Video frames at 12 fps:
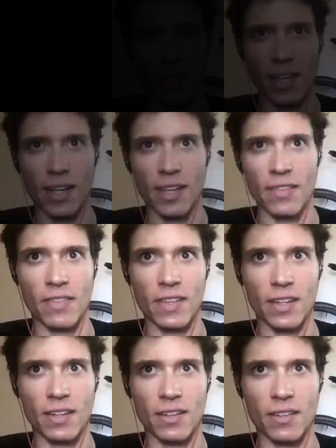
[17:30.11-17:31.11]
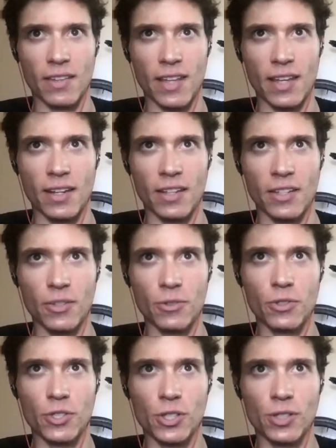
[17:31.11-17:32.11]
And I think that a
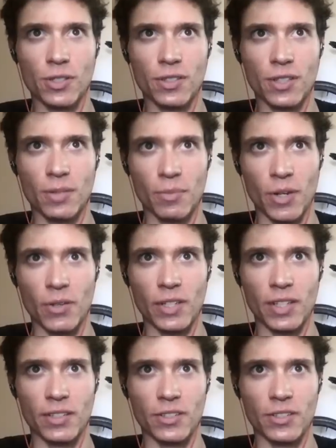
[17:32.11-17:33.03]
huge component